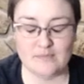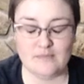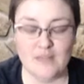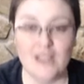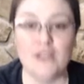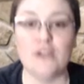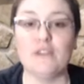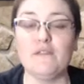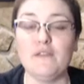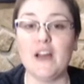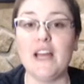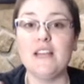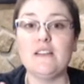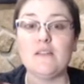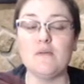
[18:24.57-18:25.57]
You can
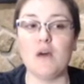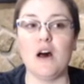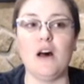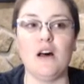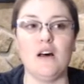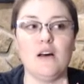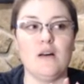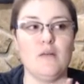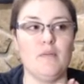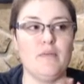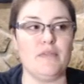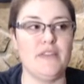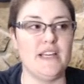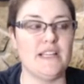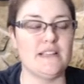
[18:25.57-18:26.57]
find
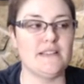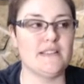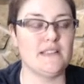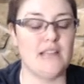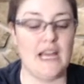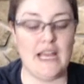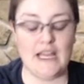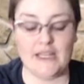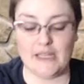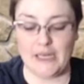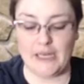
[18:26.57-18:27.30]
things like